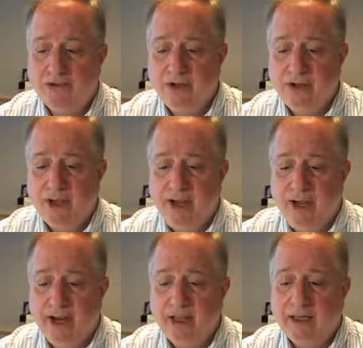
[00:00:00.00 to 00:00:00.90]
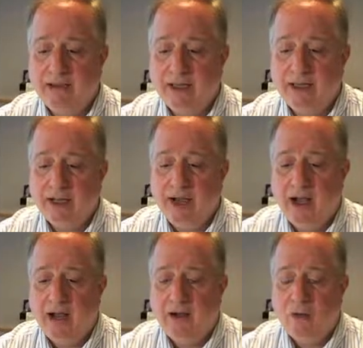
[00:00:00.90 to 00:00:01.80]
And
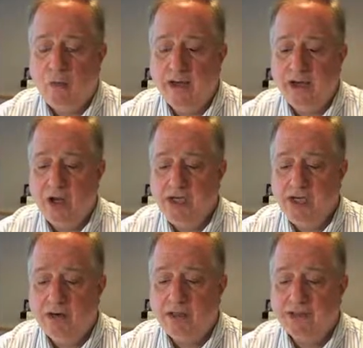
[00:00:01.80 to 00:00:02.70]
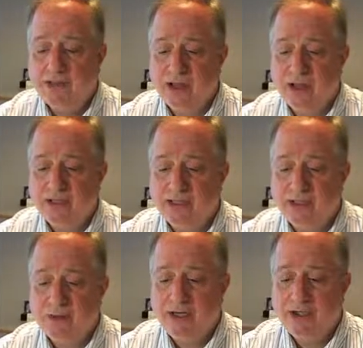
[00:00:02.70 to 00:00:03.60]
one note here is
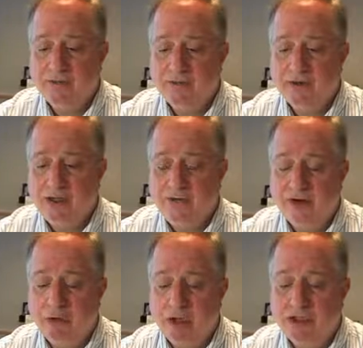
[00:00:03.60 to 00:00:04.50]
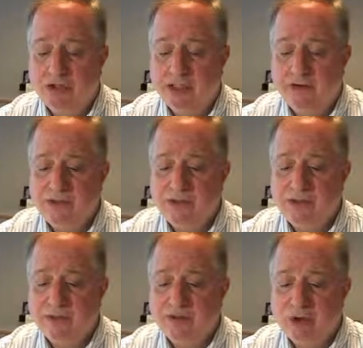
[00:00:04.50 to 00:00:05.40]
consideration for giving a blood transfusion
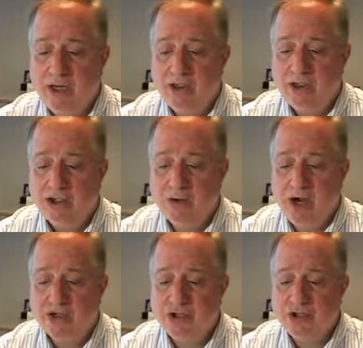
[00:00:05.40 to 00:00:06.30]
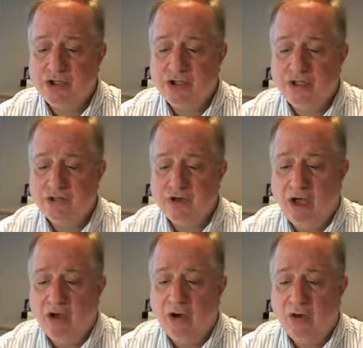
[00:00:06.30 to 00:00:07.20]
if the brain tissue oxygen is
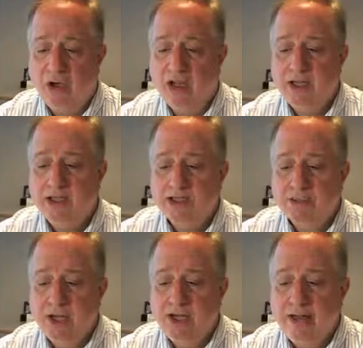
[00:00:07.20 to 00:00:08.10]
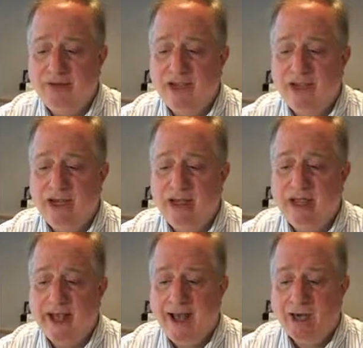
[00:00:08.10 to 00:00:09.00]
low, despite having a
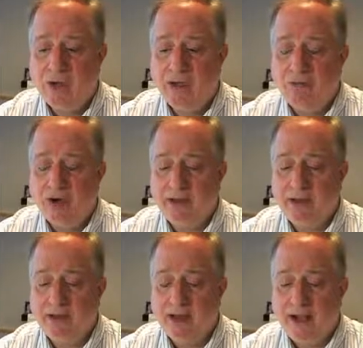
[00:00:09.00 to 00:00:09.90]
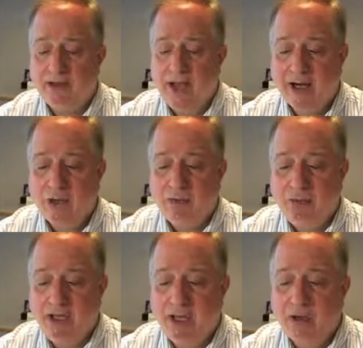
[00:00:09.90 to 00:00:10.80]
adequate
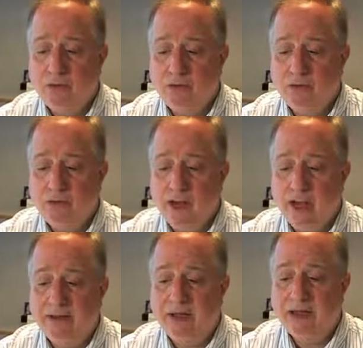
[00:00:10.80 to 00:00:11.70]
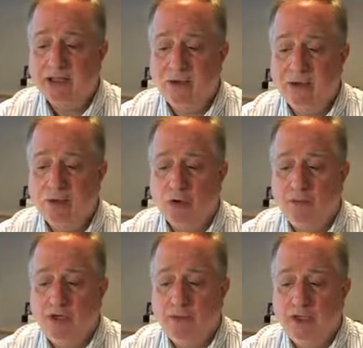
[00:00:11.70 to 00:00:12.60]
PaO2 and cerebral
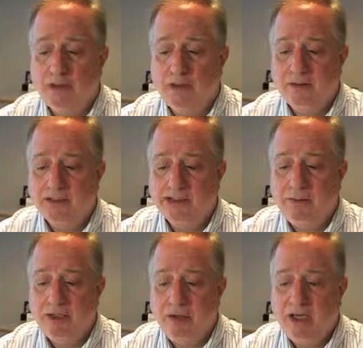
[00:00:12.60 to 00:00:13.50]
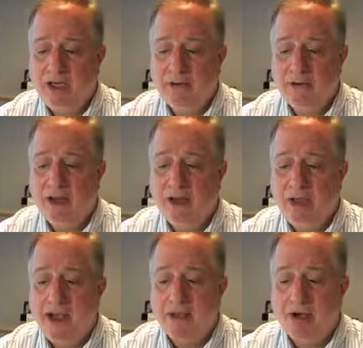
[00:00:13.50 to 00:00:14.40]
CPP and
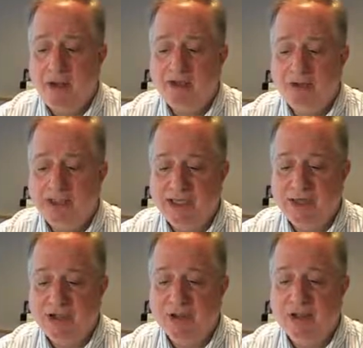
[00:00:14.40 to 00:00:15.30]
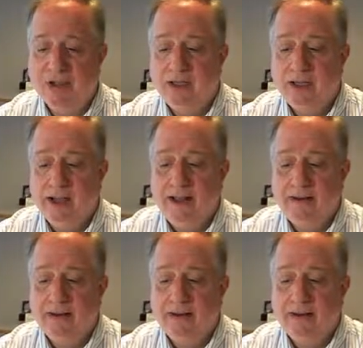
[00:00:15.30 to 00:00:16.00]
MAP optimization. And